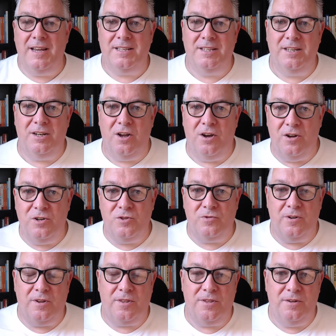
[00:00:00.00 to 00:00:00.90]
that
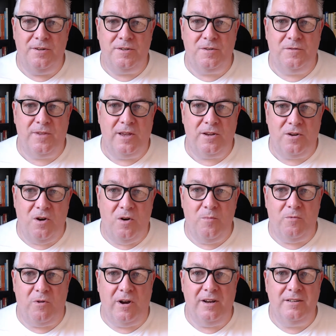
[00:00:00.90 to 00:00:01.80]
130 of their
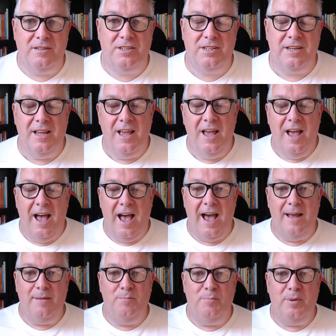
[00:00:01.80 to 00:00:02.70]
comrades
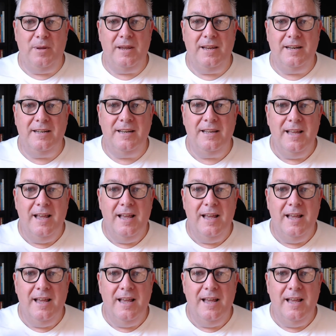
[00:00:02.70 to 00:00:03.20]
had been